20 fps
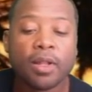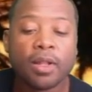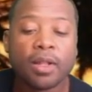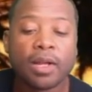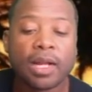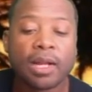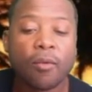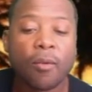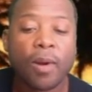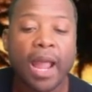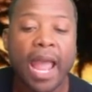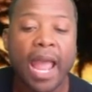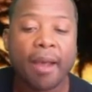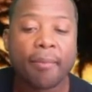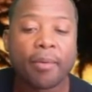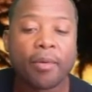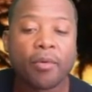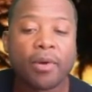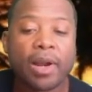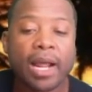Look at what
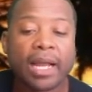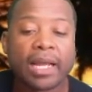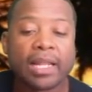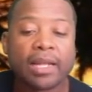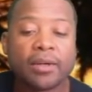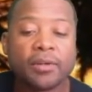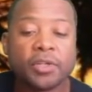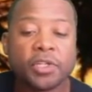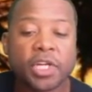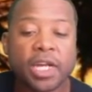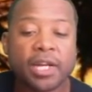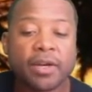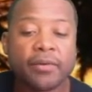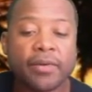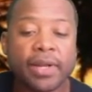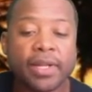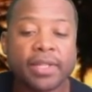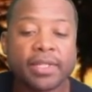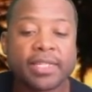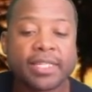happened when I click on
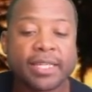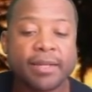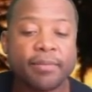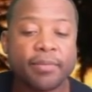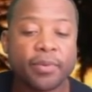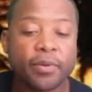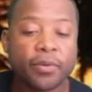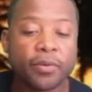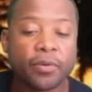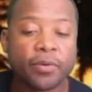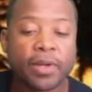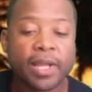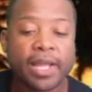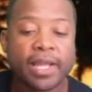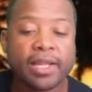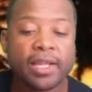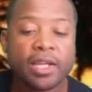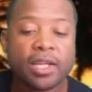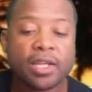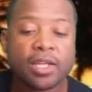generate. Simple,
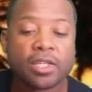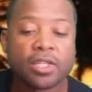okay?